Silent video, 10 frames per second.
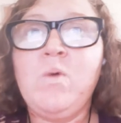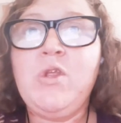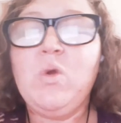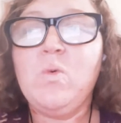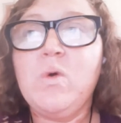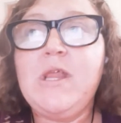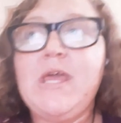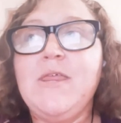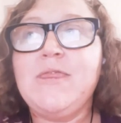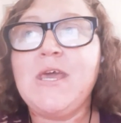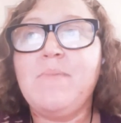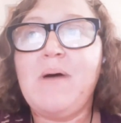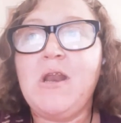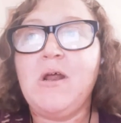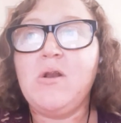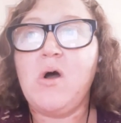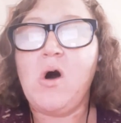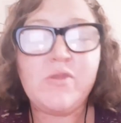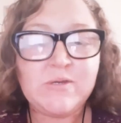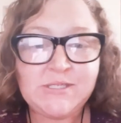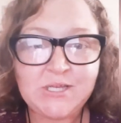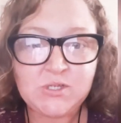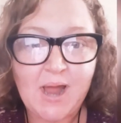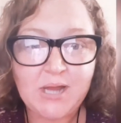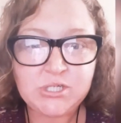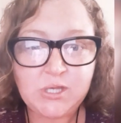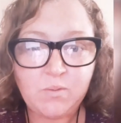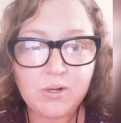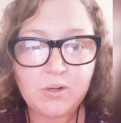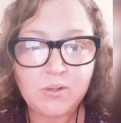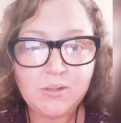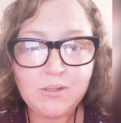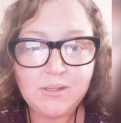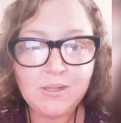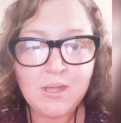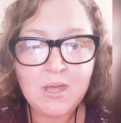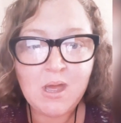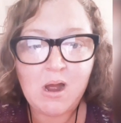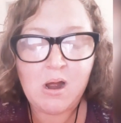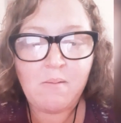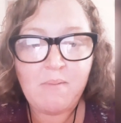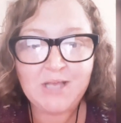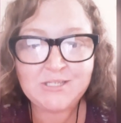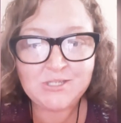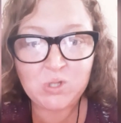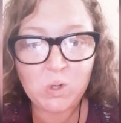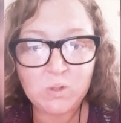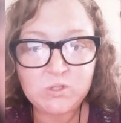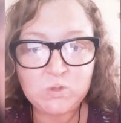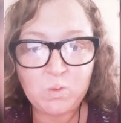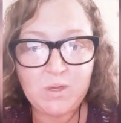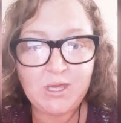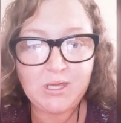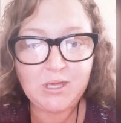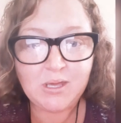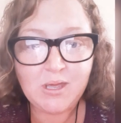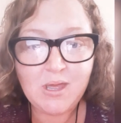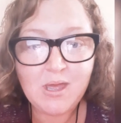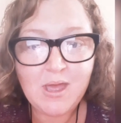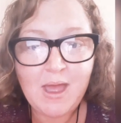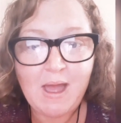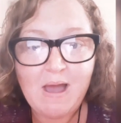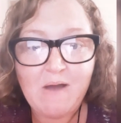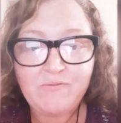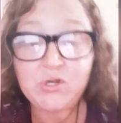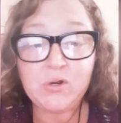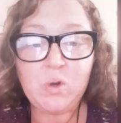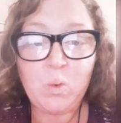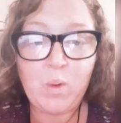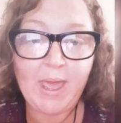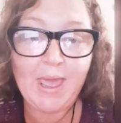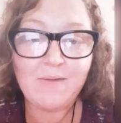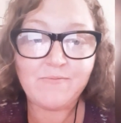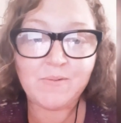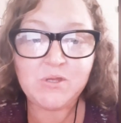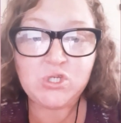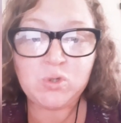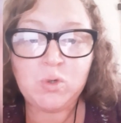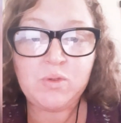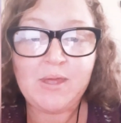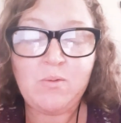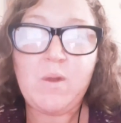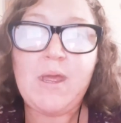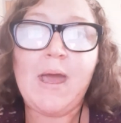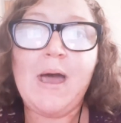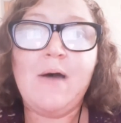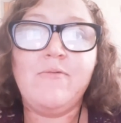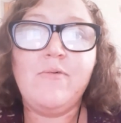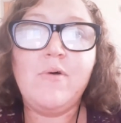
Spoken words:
when you really think about it, all those things are actually real. As adults, we have turned away from the truth and we have